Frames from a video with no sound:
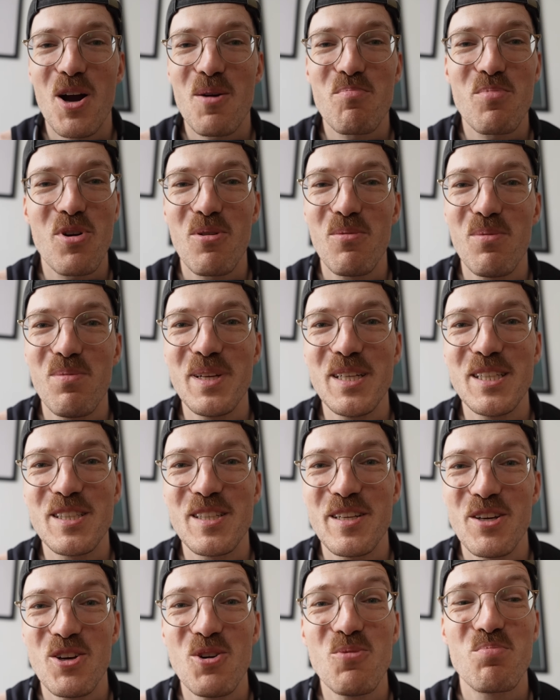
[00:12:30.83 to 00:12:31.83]
are probably
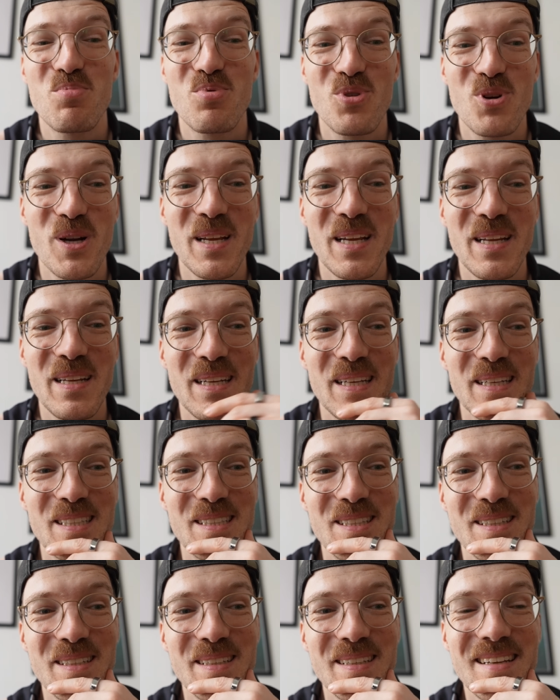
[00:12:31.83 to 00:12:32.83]
still pretty
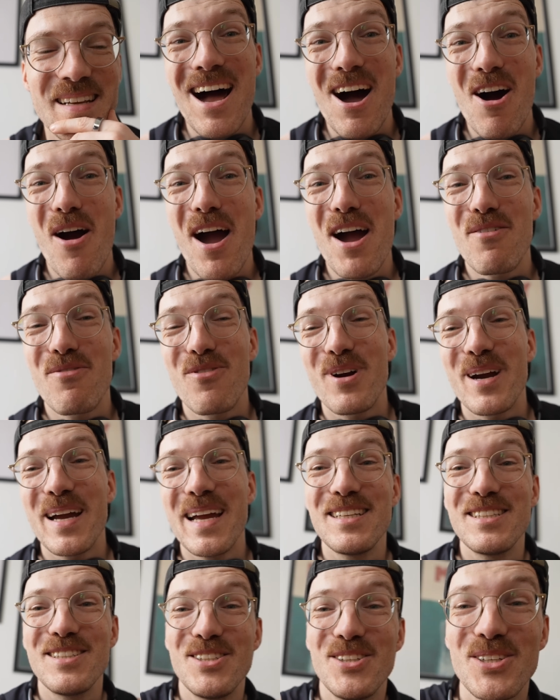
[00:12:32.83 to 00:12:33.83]
decent. However,
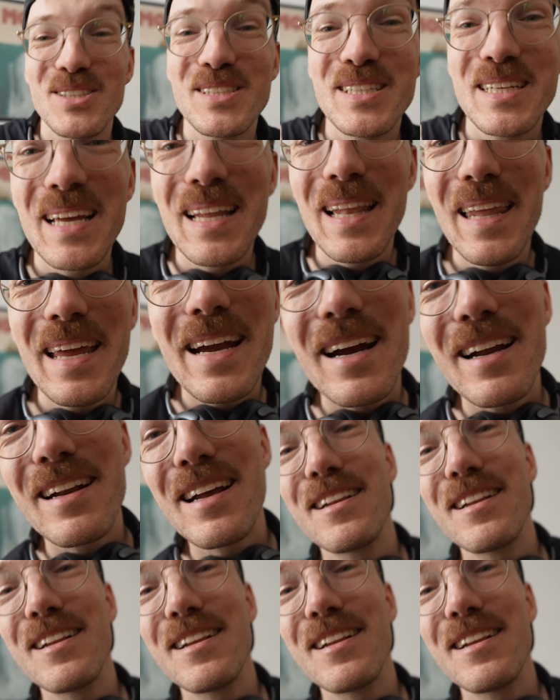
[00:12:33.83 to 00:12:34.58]
it's just clear